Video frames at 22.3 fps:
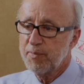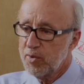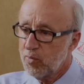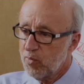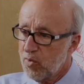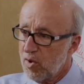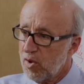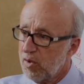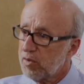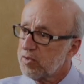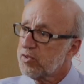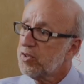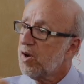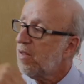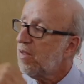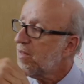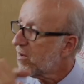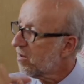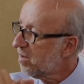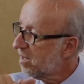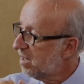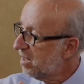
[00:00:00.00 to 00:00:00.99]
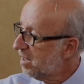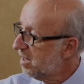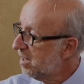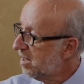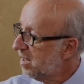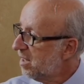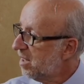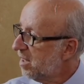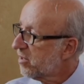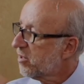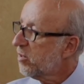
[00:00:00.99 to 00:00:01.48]
the wall taller.
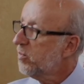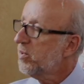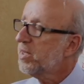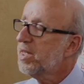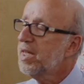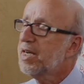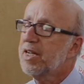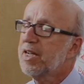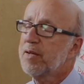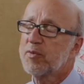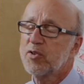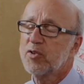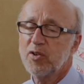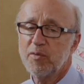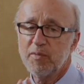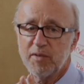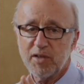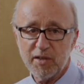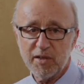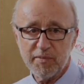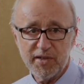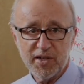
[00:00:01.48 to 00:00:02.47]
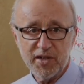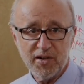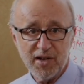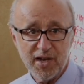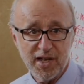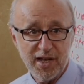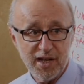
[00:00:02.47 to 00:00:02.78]
So we get up to 1.5 millimeters.